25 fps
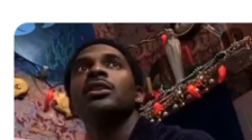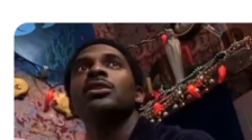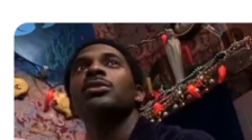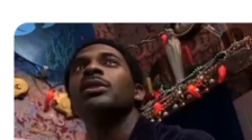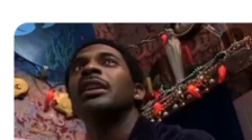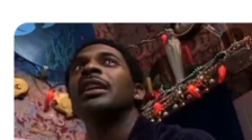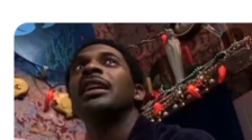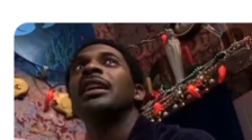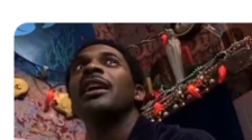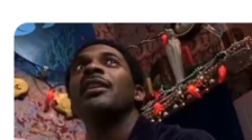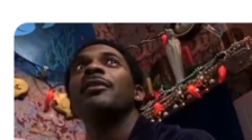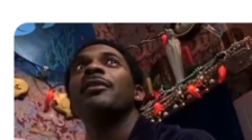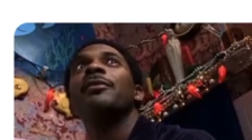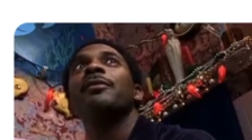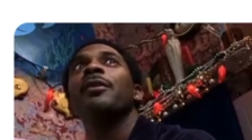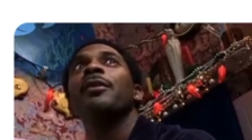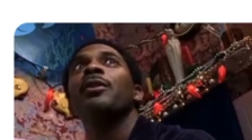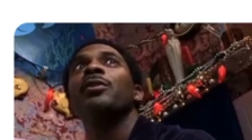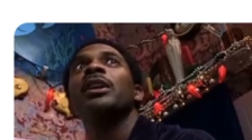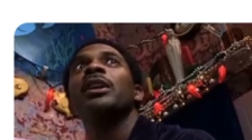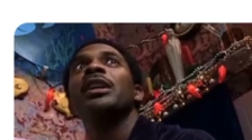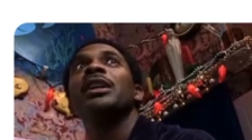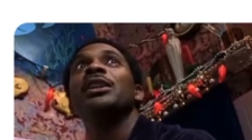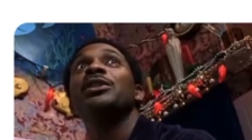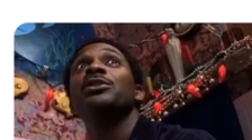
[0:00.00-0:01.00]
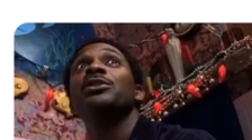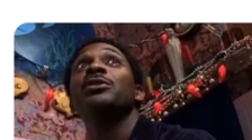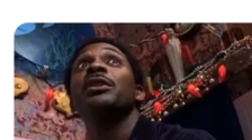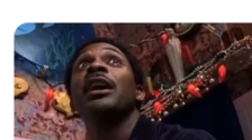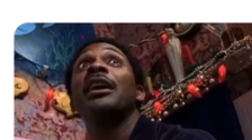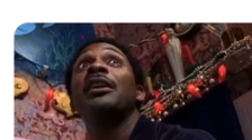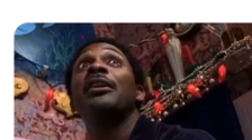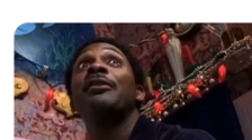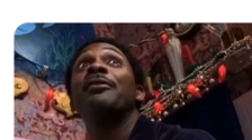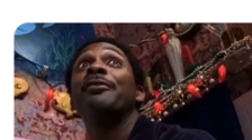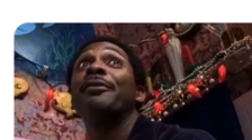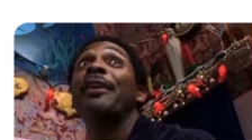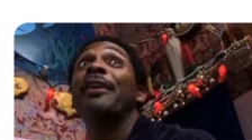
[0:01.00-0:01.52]
You ain't got a forehead, you
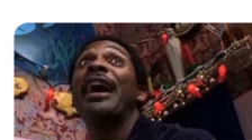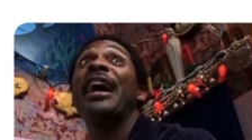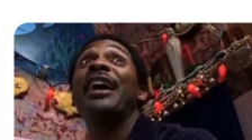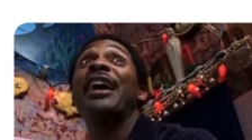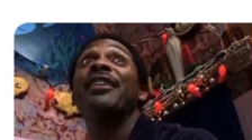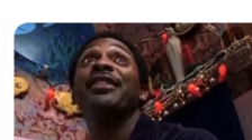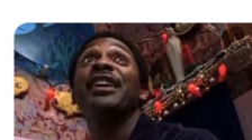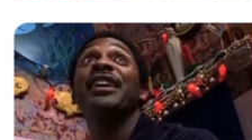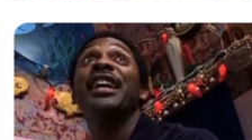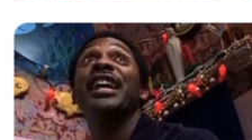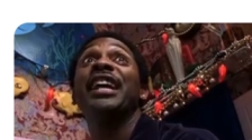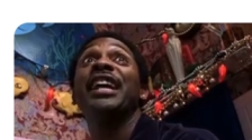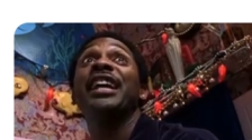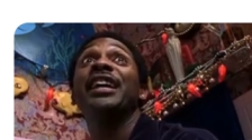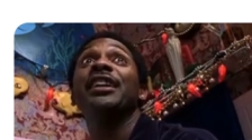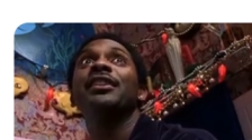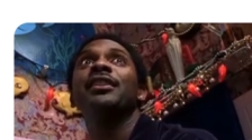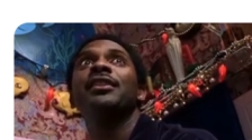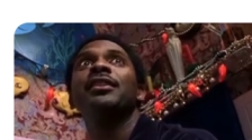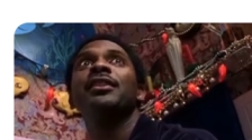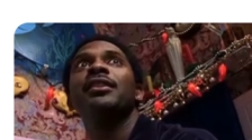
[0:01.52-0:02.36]
got a five head.